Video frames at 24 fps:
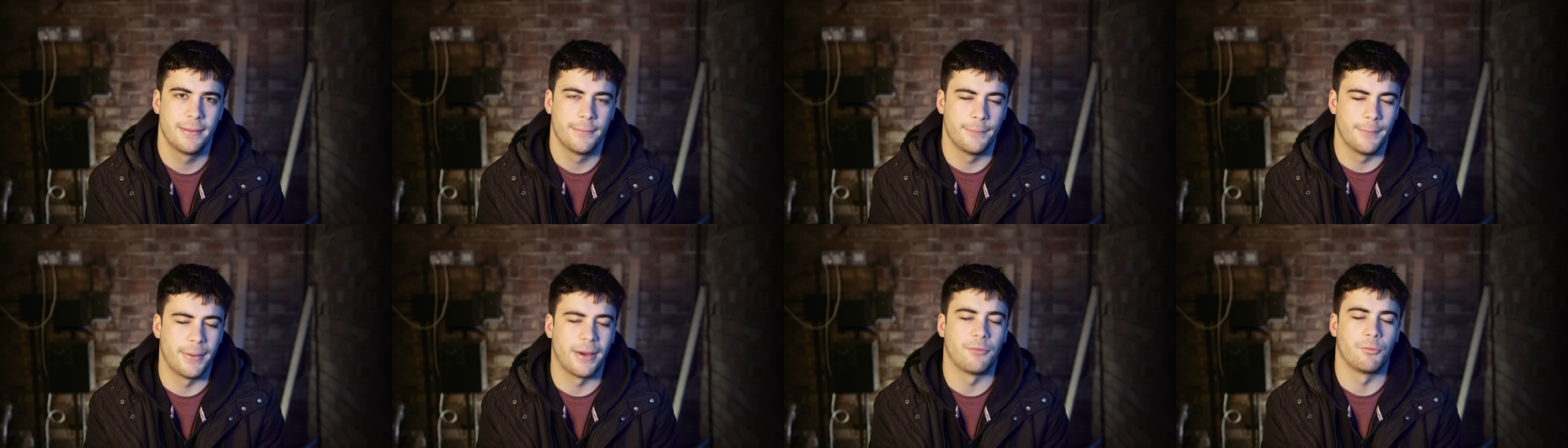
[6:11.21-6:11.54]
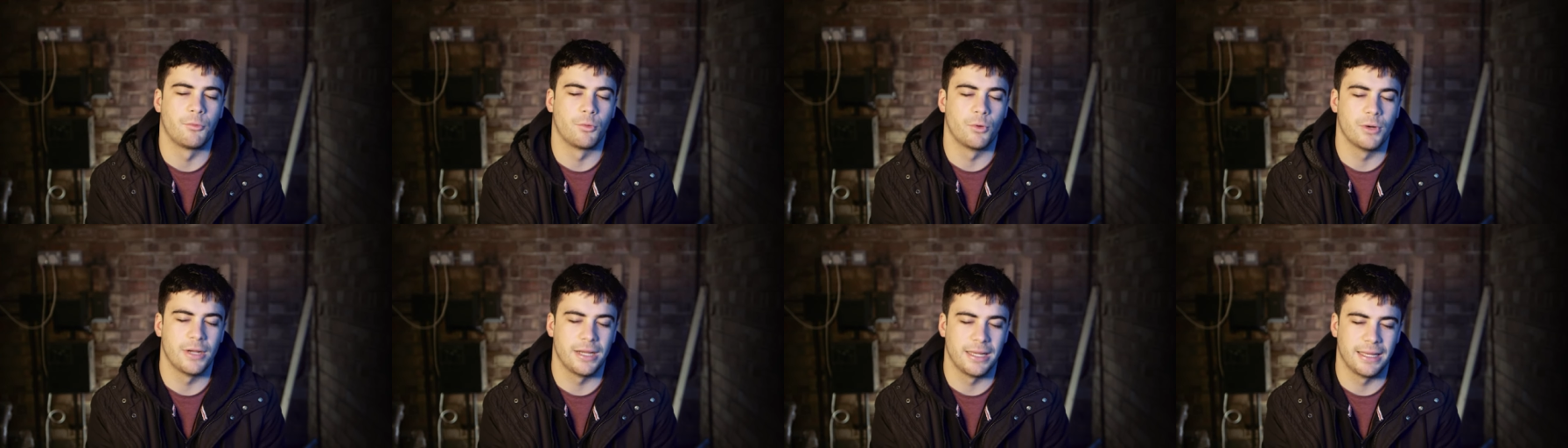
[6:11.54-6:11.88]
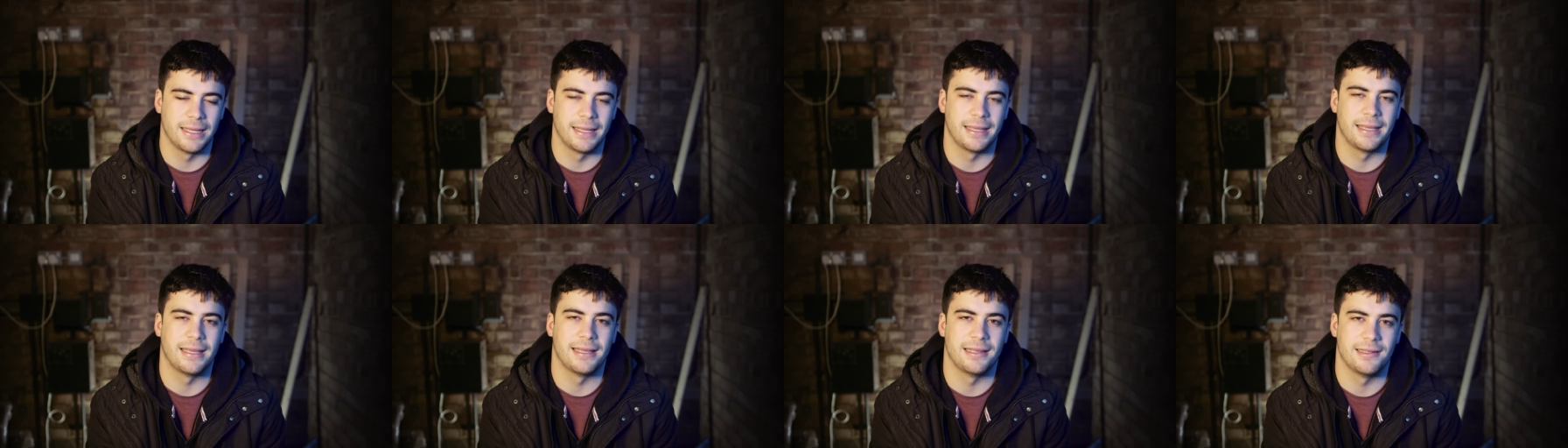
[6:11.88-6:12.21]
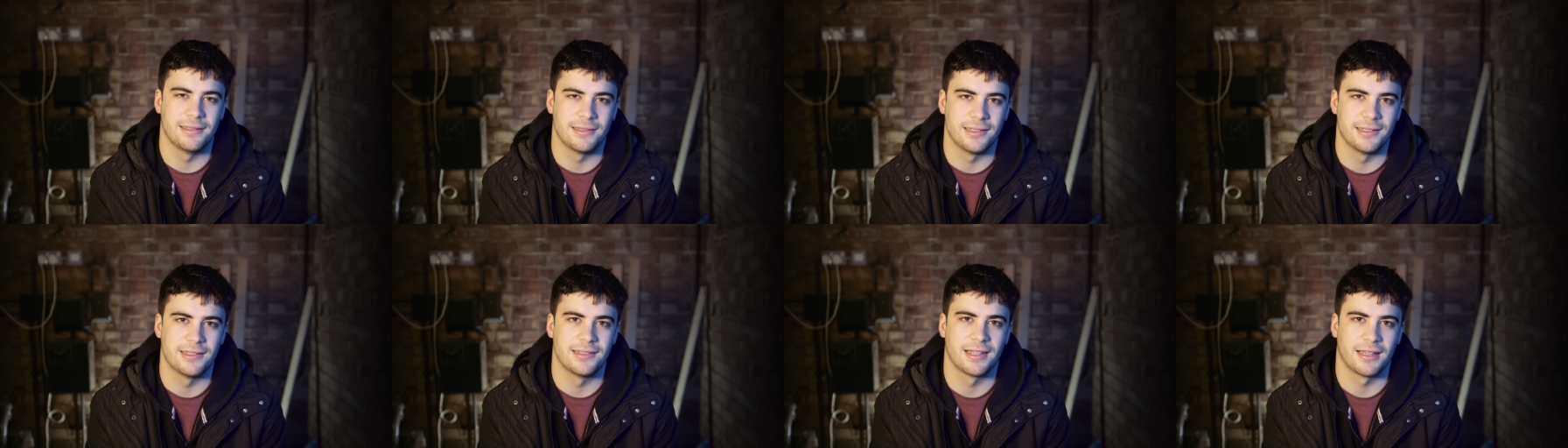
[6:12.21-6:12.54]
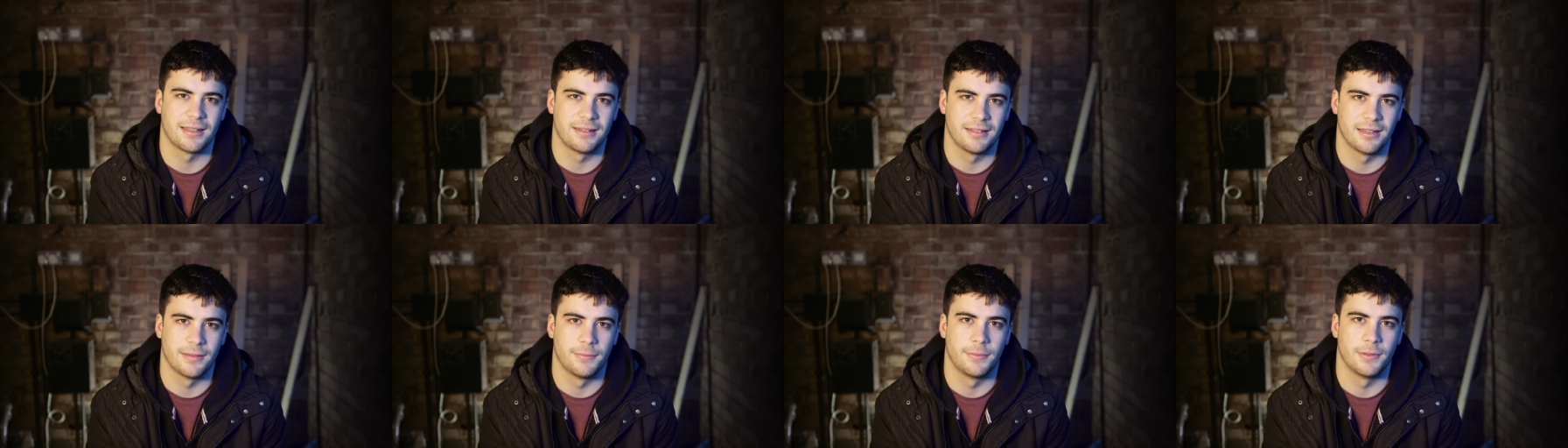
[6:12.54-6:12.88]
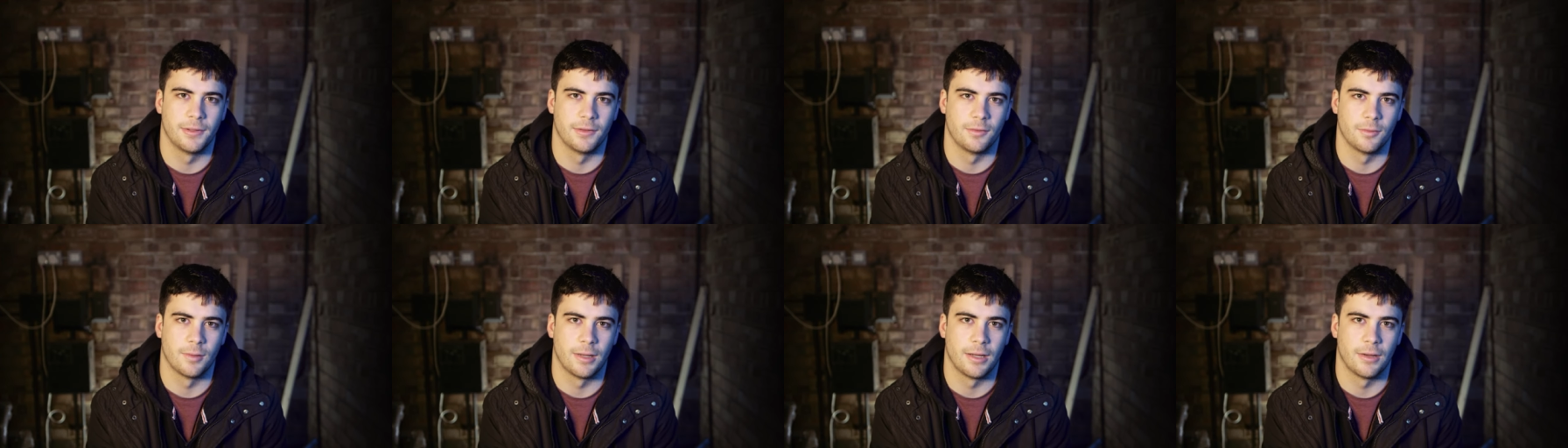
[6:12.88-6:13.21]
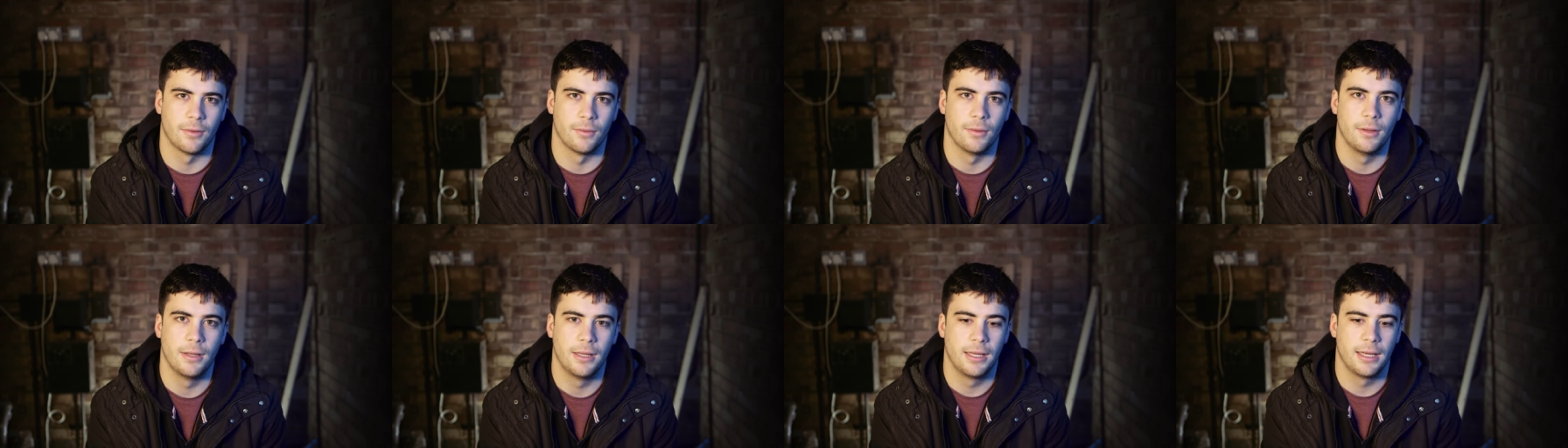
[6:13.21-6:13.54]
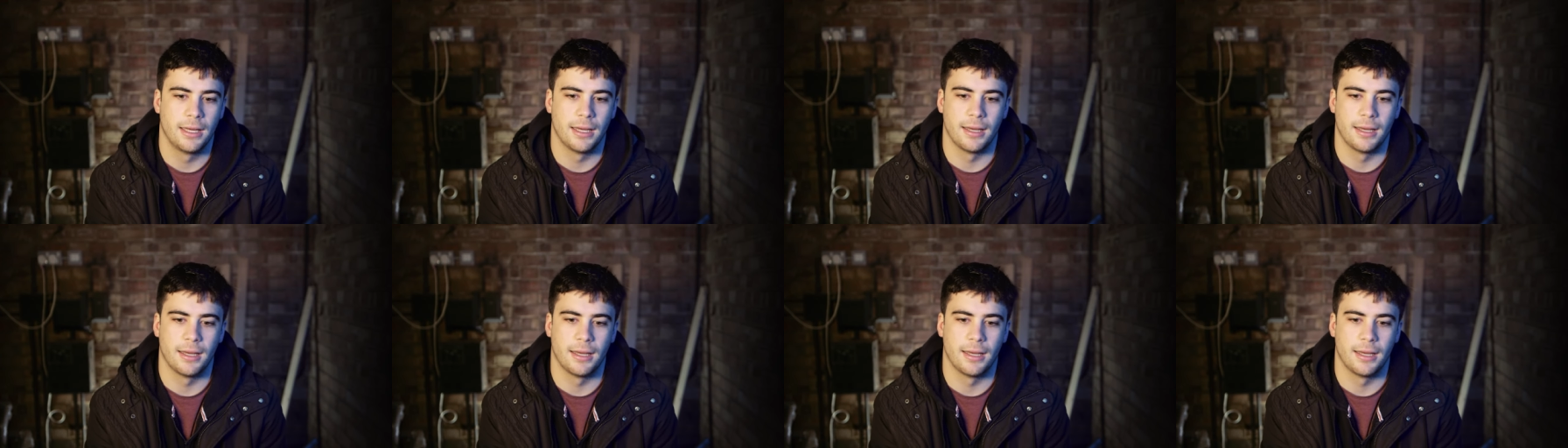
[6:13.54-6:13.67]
but really easy setup as well.